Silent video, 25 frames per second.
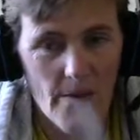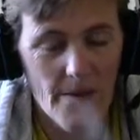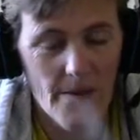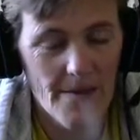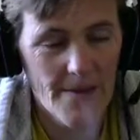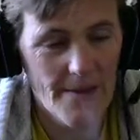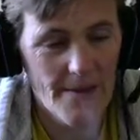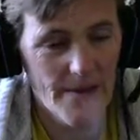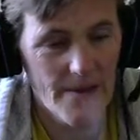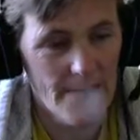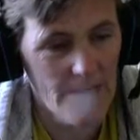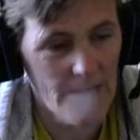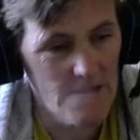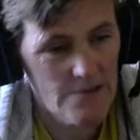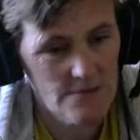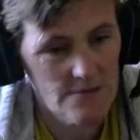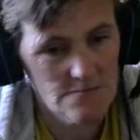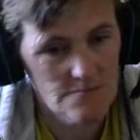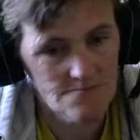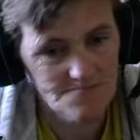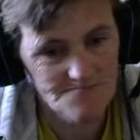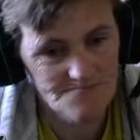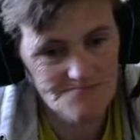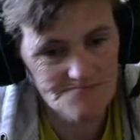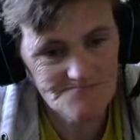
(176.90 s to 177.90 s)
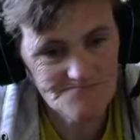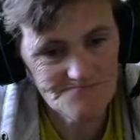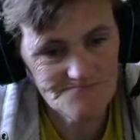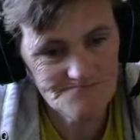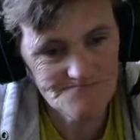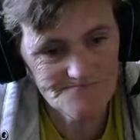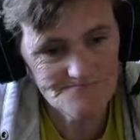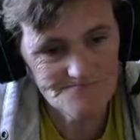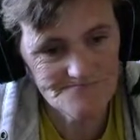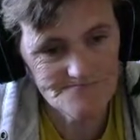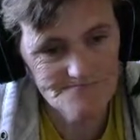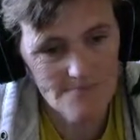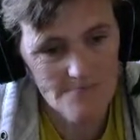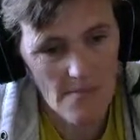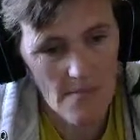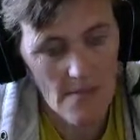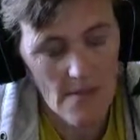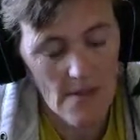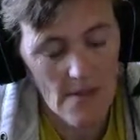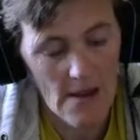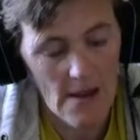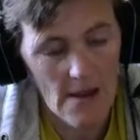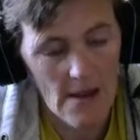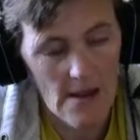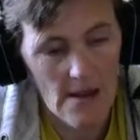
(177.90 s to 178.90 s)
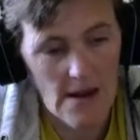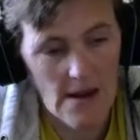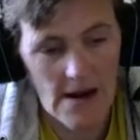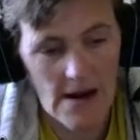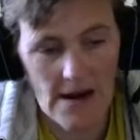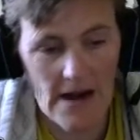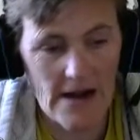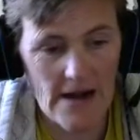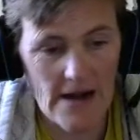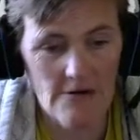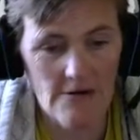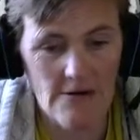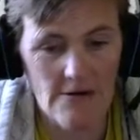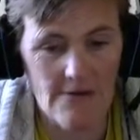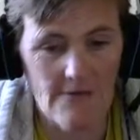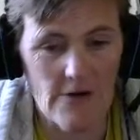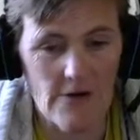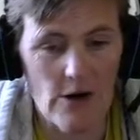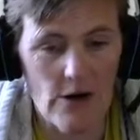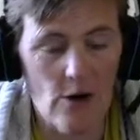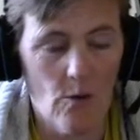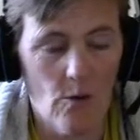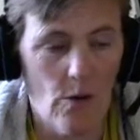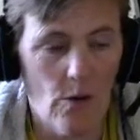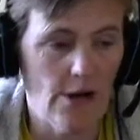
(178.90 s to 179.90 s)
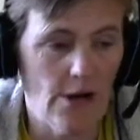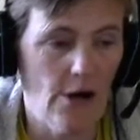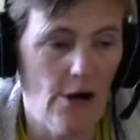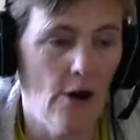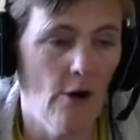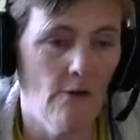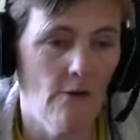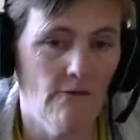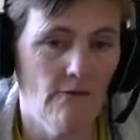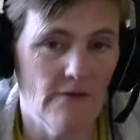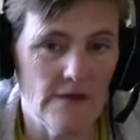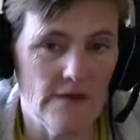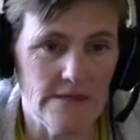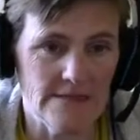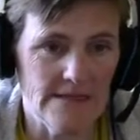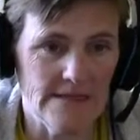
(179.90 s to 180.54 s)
We will see how this goes. And I don't even know what Novus